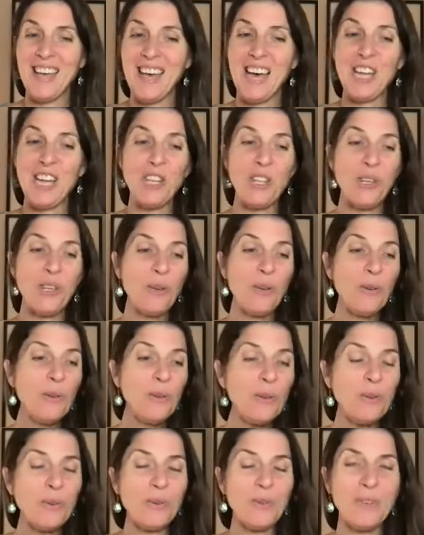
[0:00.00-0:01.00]
And
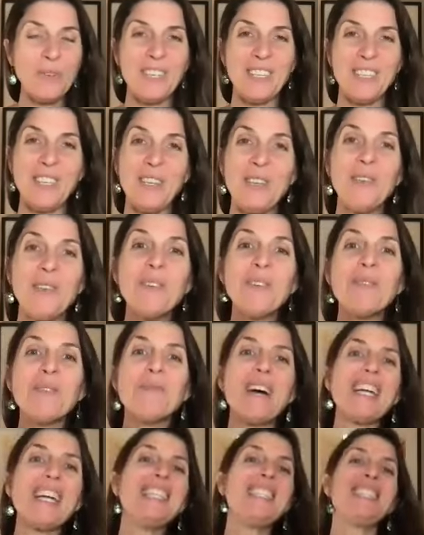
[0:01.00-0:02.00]

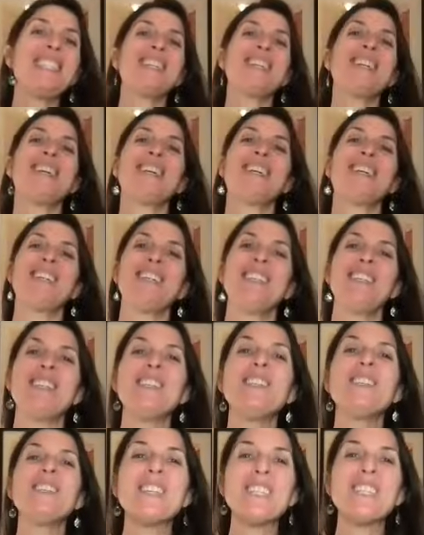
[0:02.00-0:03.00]
my dear,
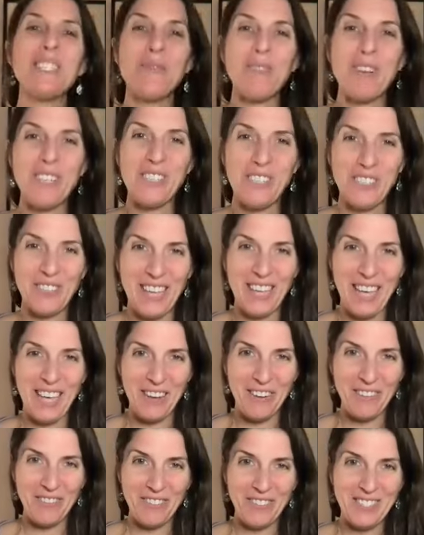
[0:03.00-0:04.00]
you are a special
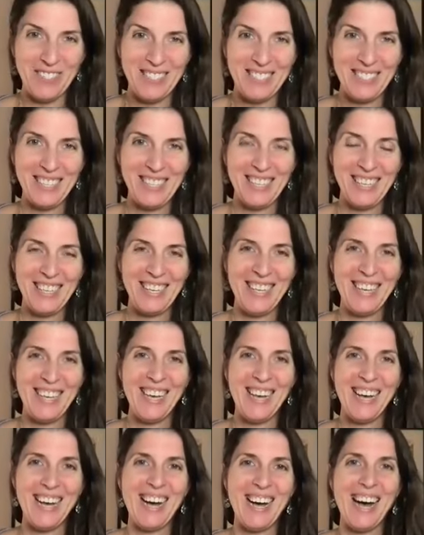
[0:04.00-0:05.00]
gift.
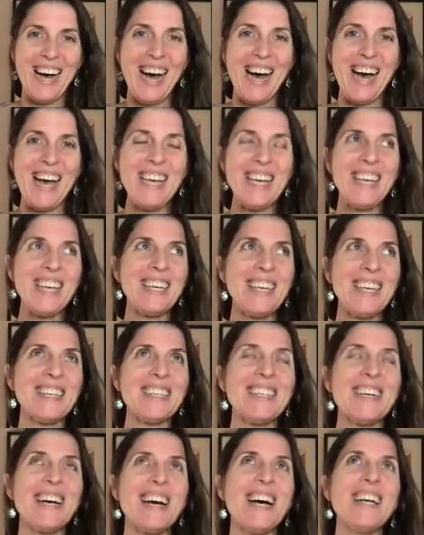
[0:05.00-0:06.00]

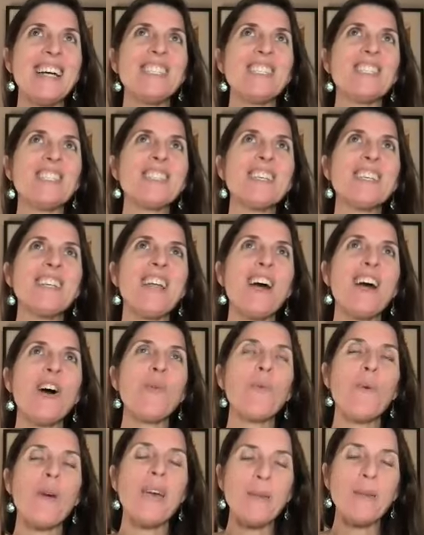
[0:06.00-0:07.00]
I just
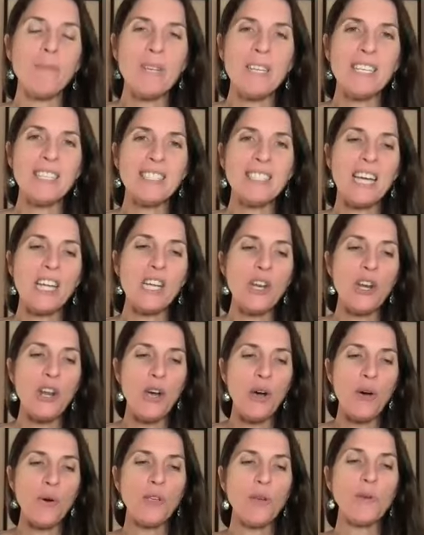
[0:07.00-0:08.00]
cannot wait because I
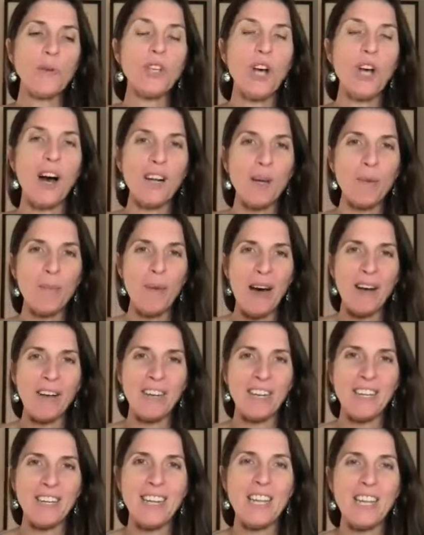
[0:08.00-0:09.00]
know you talk
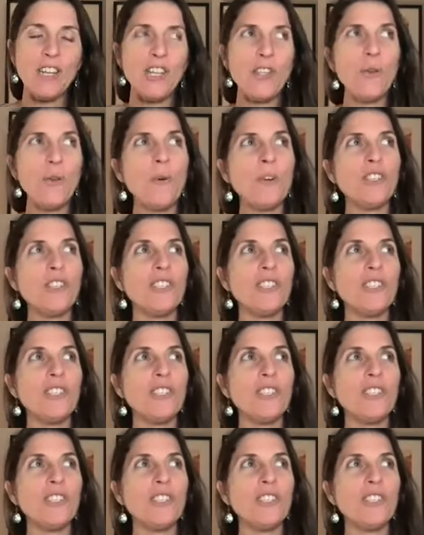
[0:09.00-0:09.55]
about it and you